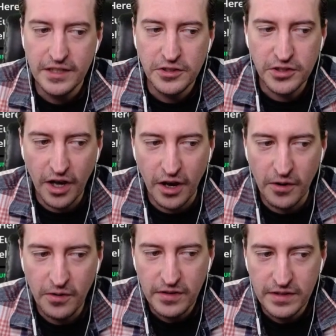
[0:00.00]

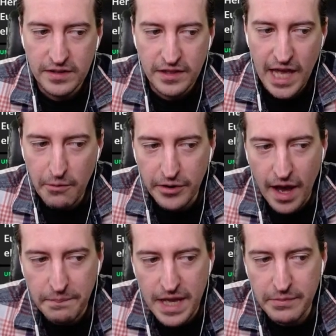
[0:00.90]
So they will
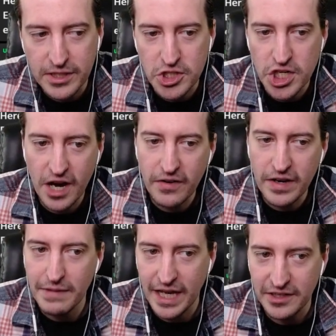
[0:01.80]
not be able to
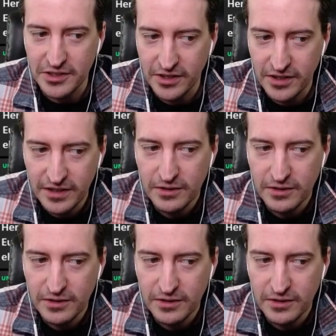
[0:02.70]
gerrymander